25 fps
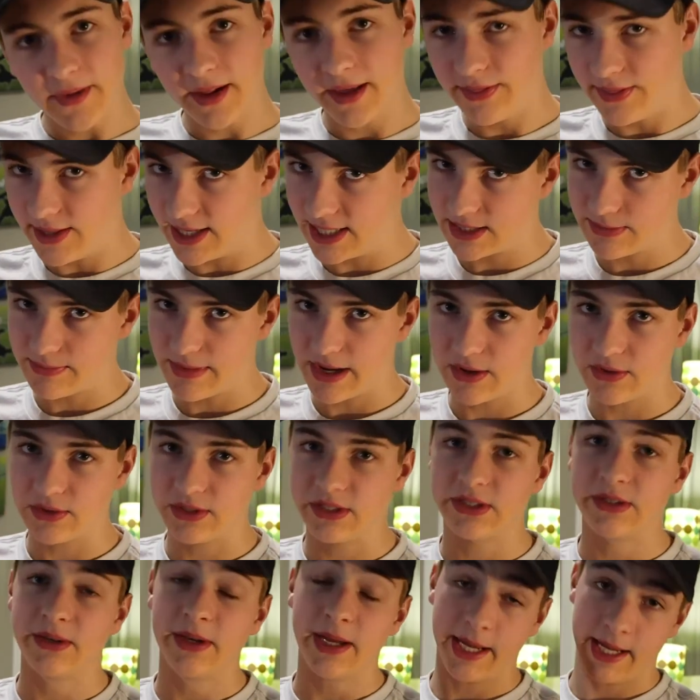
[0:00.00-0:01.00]
This
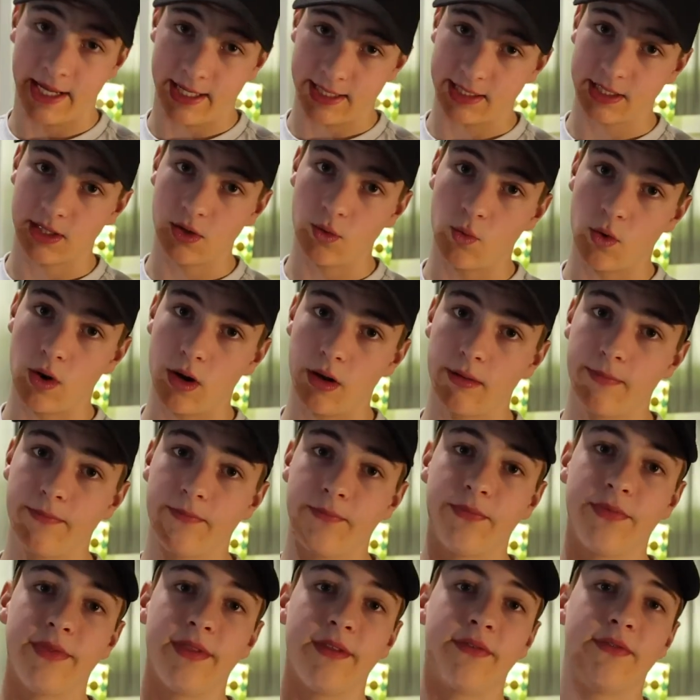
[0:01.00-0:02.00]
mouse is the one.
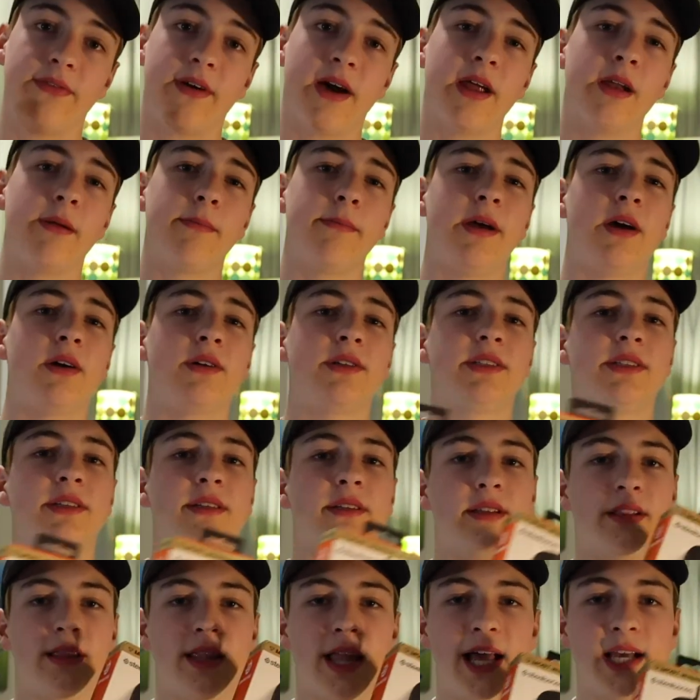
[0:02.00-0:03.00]
The final mouse,
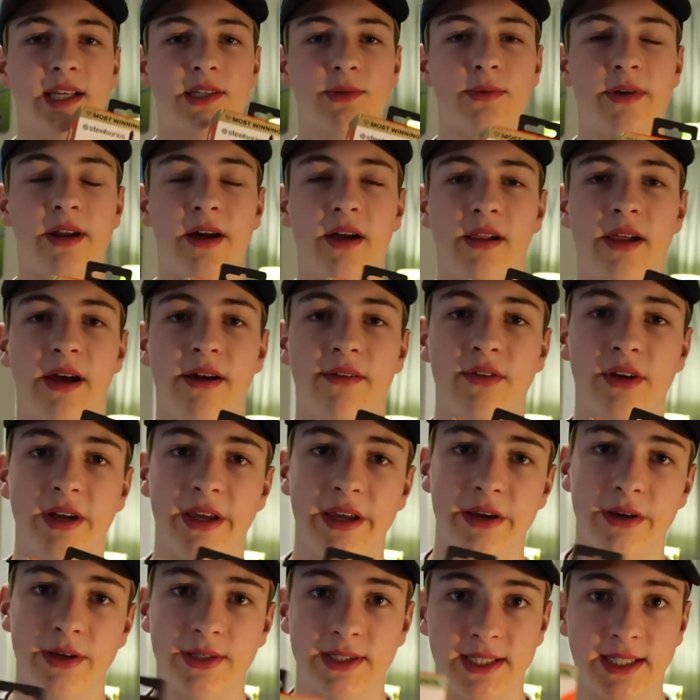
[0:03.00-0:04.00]
the last one I'll ever
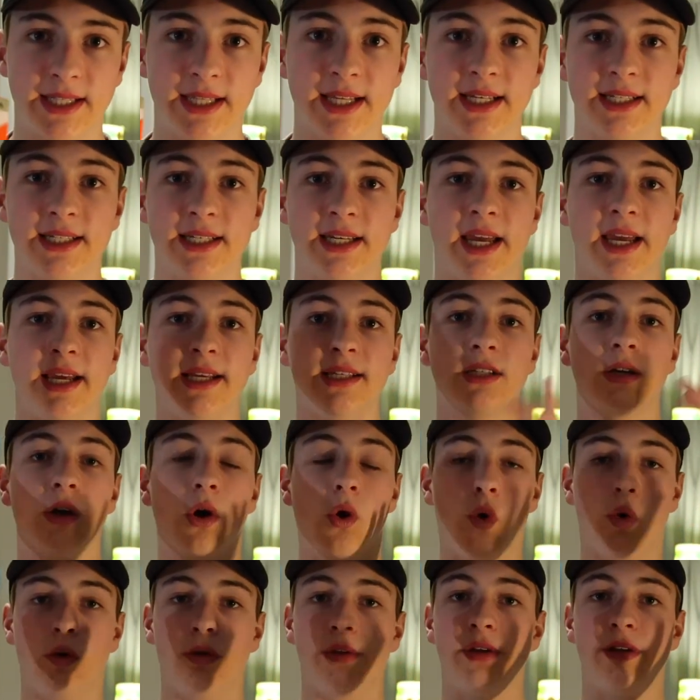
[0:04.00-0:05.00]
use. This is
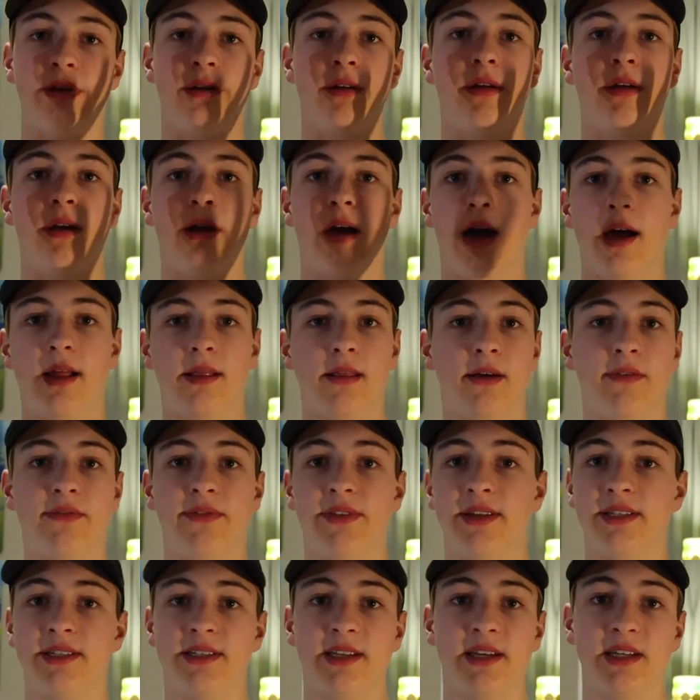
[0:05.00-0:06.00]
golden. I love
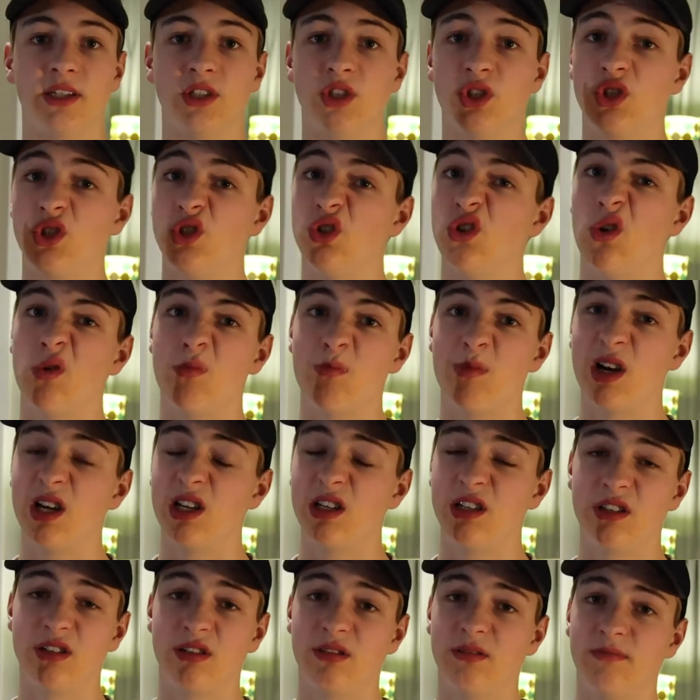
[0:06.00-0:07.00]
this thing so much.